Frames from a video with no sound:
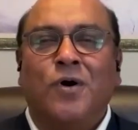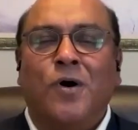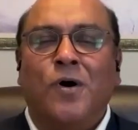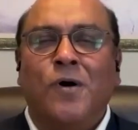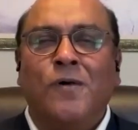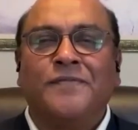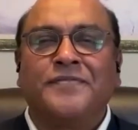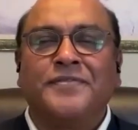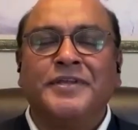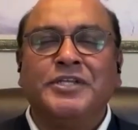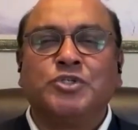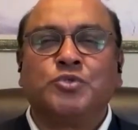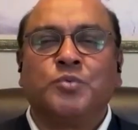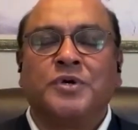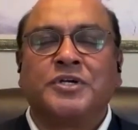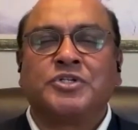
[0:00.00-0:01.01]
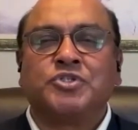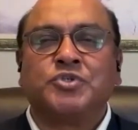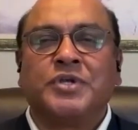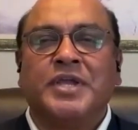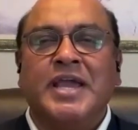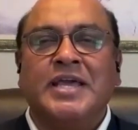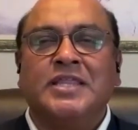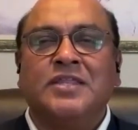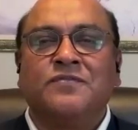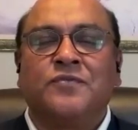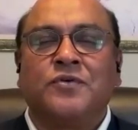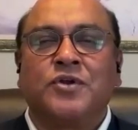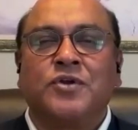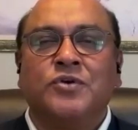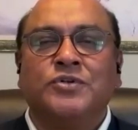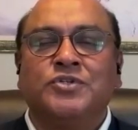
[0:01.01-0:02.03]
All things work together
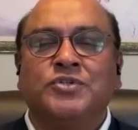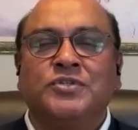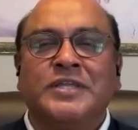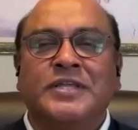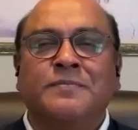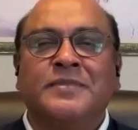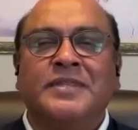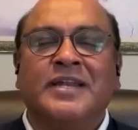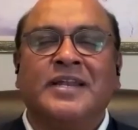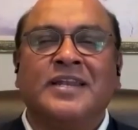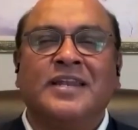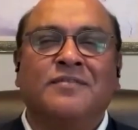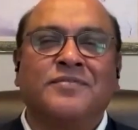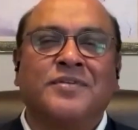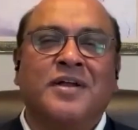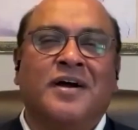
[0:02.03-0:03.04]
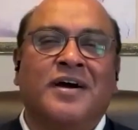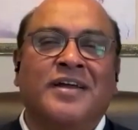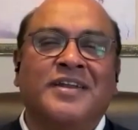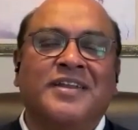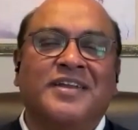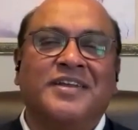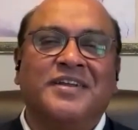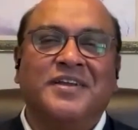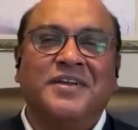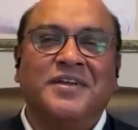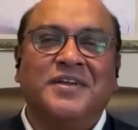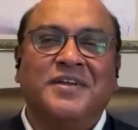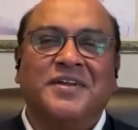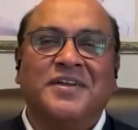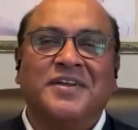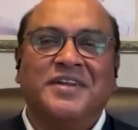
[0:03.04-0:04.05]
for good to them that love God.
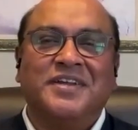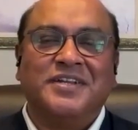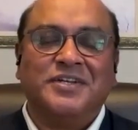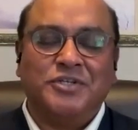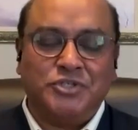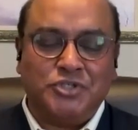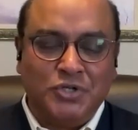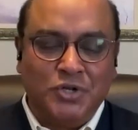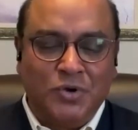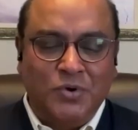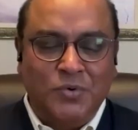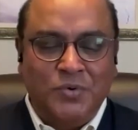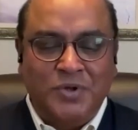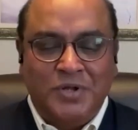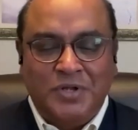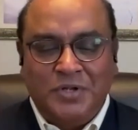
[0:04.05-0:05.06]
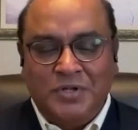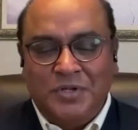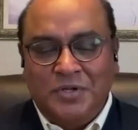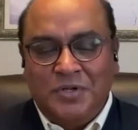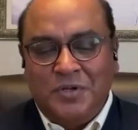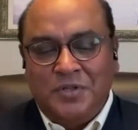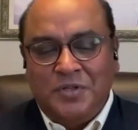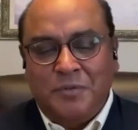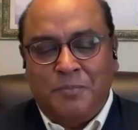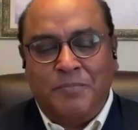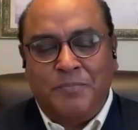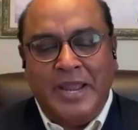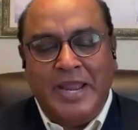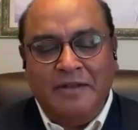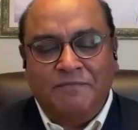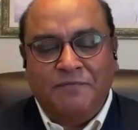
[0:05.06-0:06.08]
Did you know the
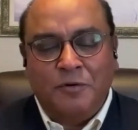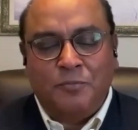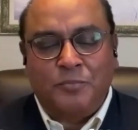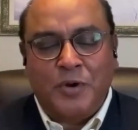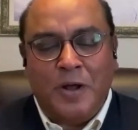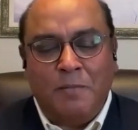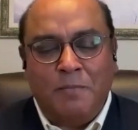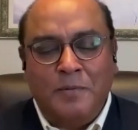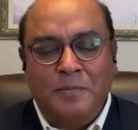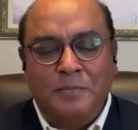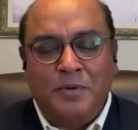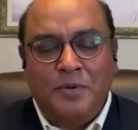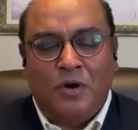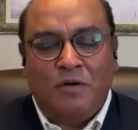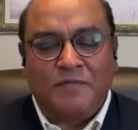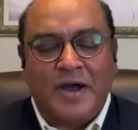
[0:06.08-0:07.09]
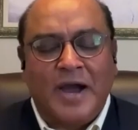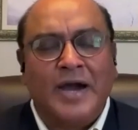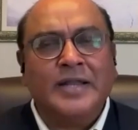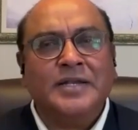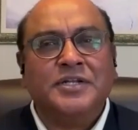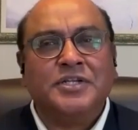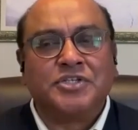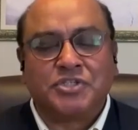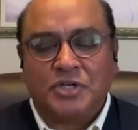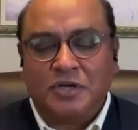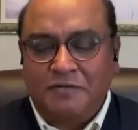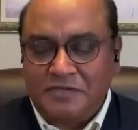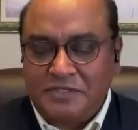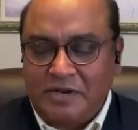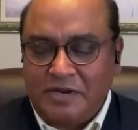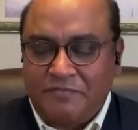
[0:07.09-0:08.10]
painful problem of
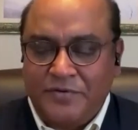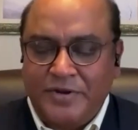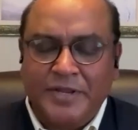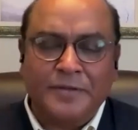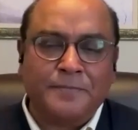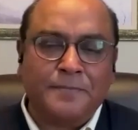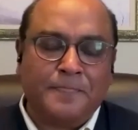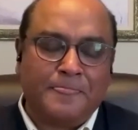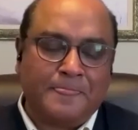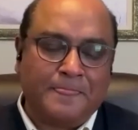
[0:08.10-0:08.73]
undeserved suffering?